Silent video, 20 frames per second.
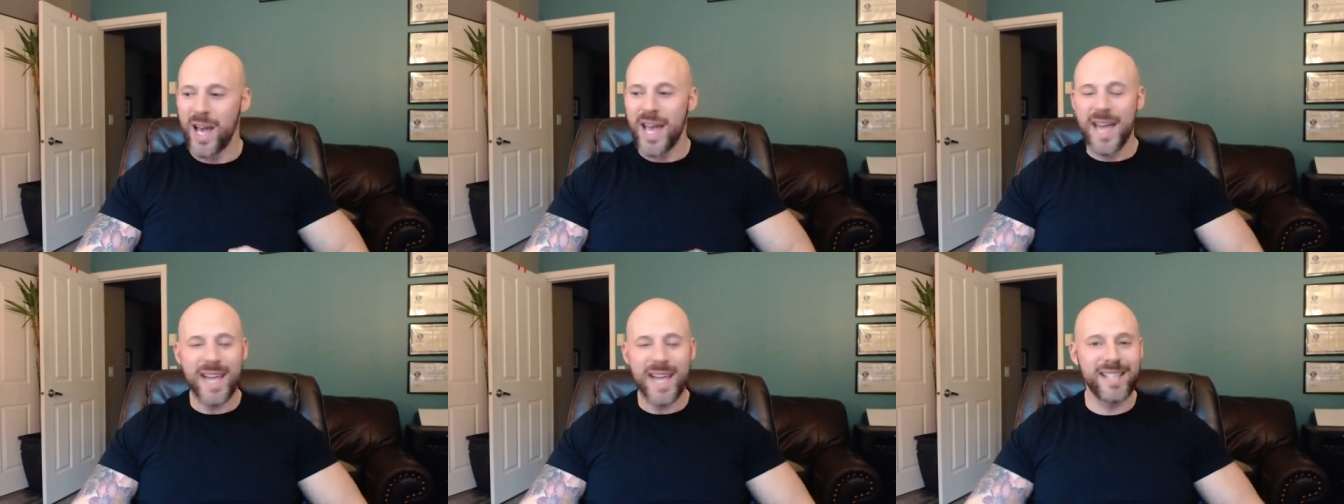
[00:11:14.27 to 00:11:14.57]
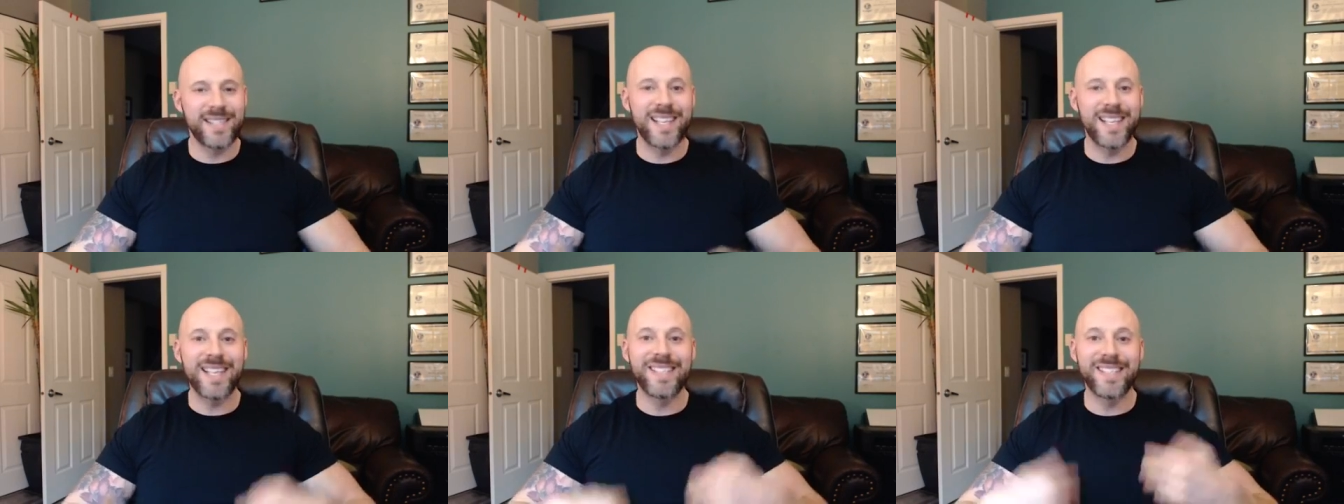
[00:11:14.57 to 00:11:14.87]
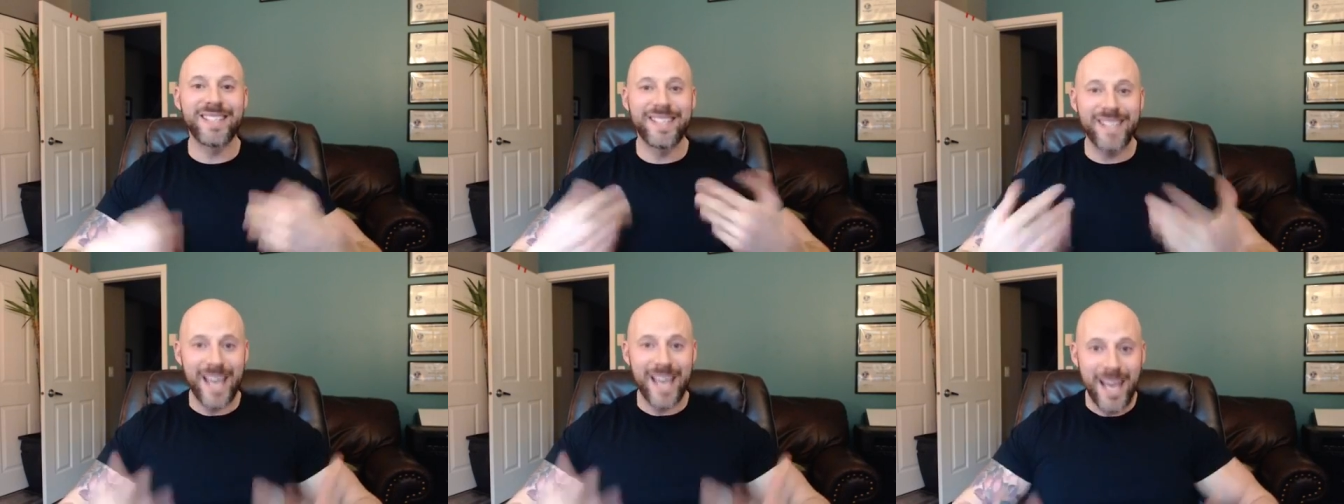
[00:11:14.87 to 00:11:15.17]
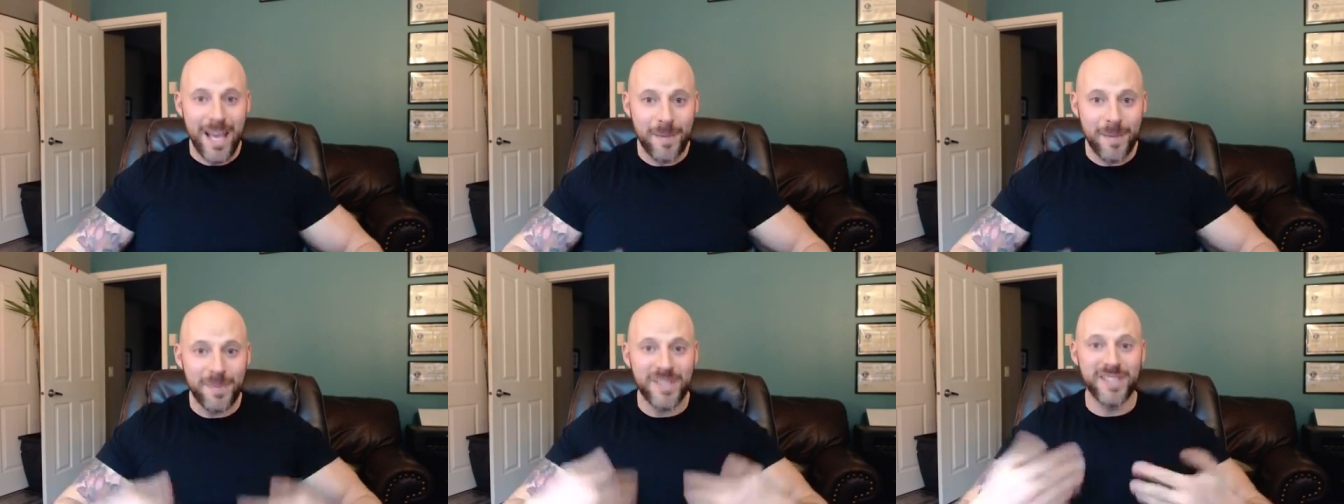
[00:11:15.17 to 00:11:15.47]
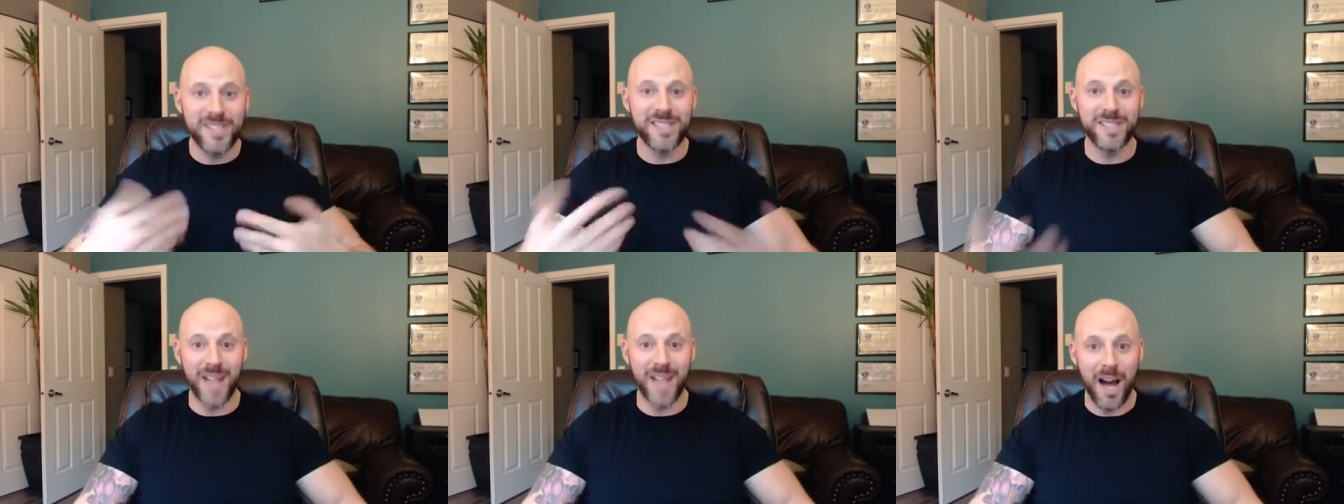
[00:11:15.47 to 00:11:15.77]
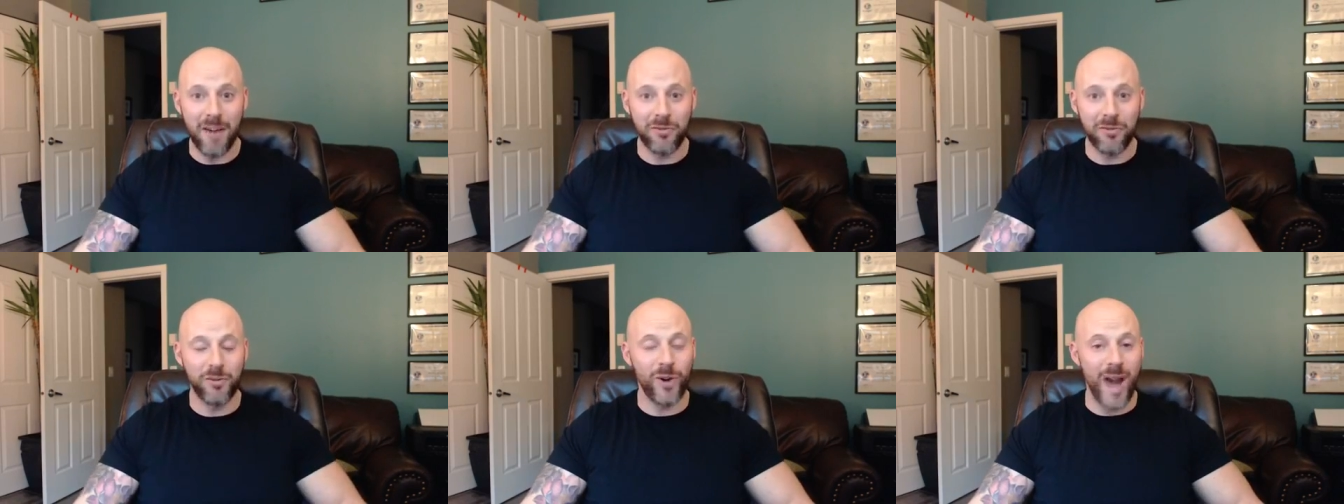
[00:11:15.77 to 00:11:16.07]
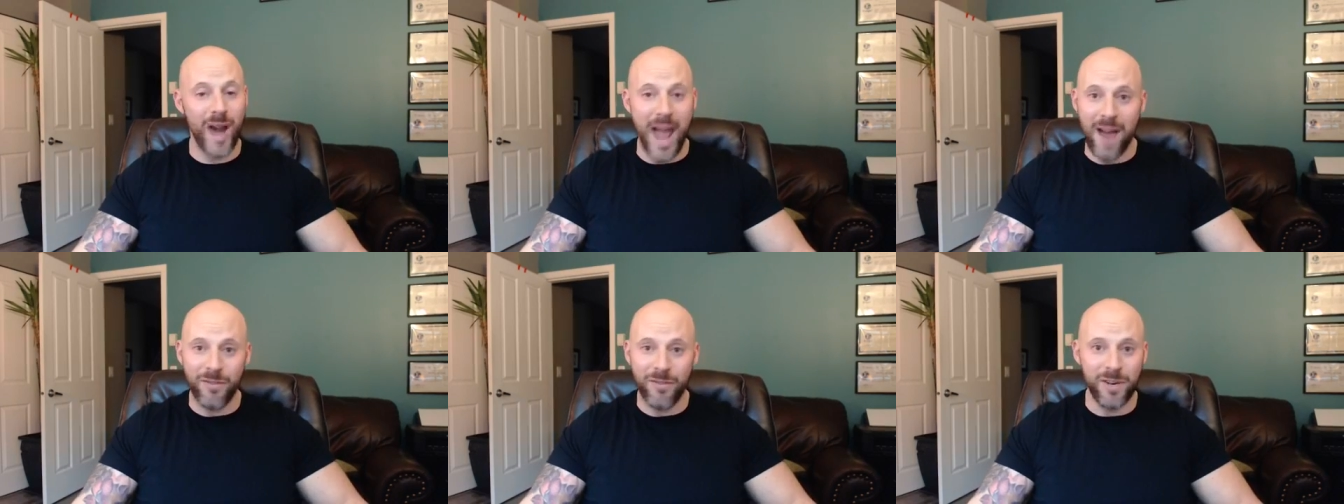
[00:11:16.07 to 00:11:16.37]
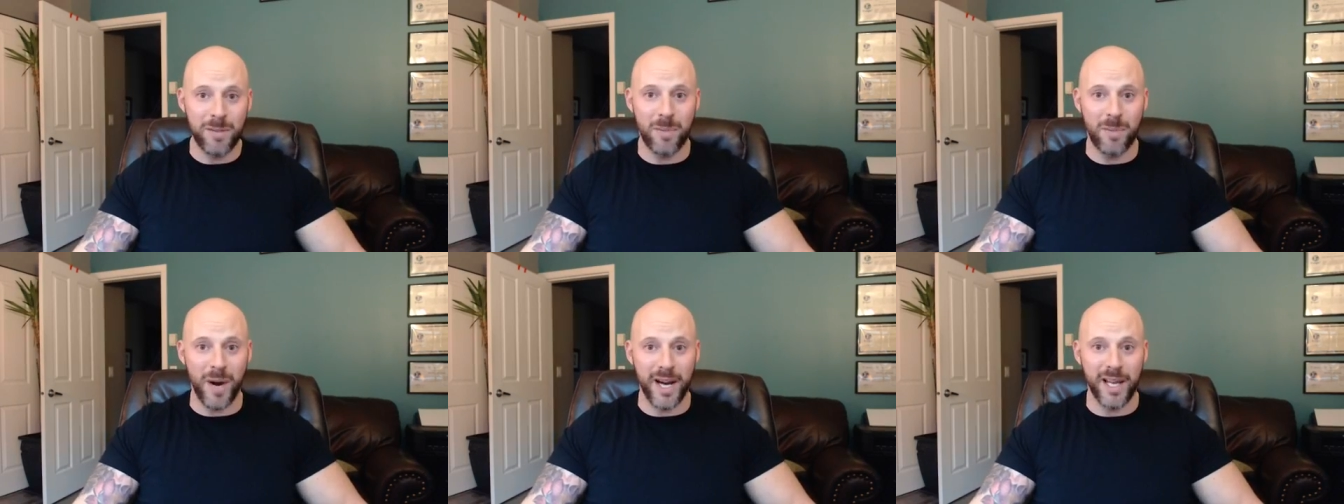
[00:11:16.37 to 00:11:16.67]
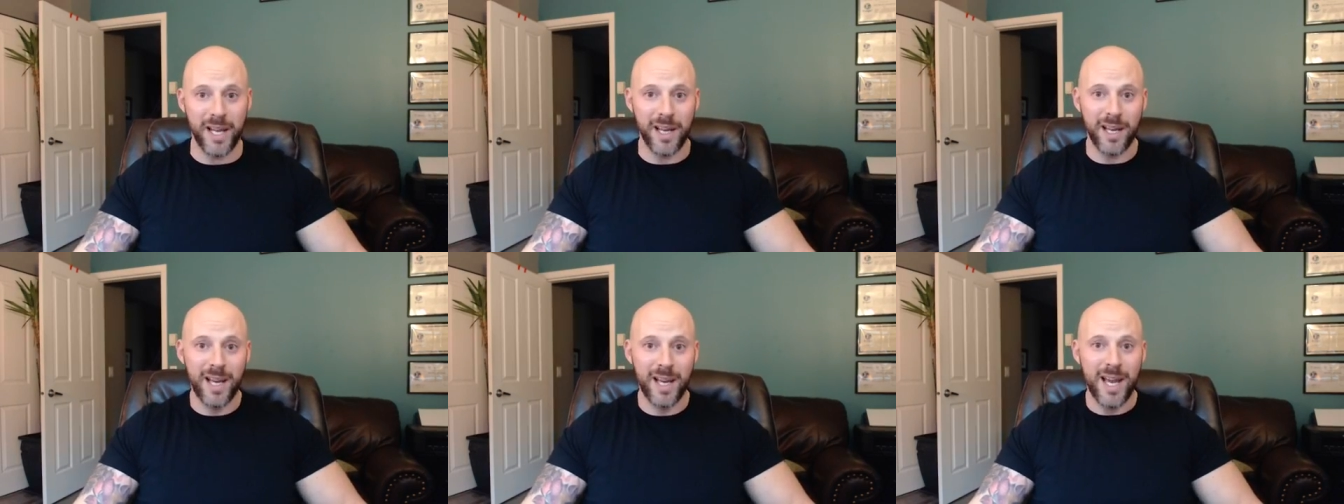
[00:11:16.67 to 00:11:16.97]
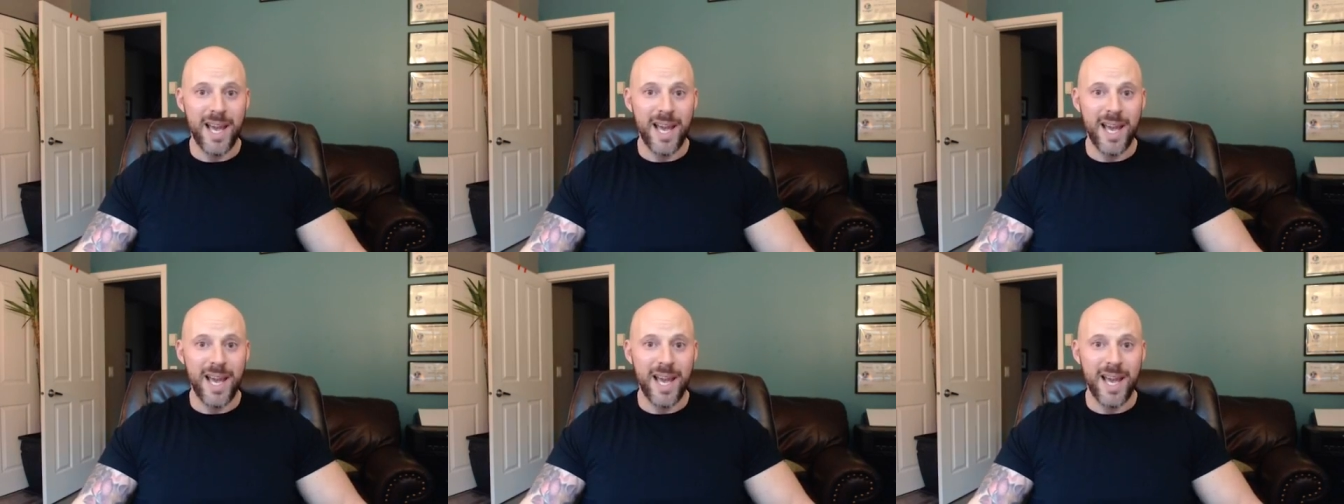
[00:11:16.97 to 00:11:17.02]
It's the same stuff for everybody.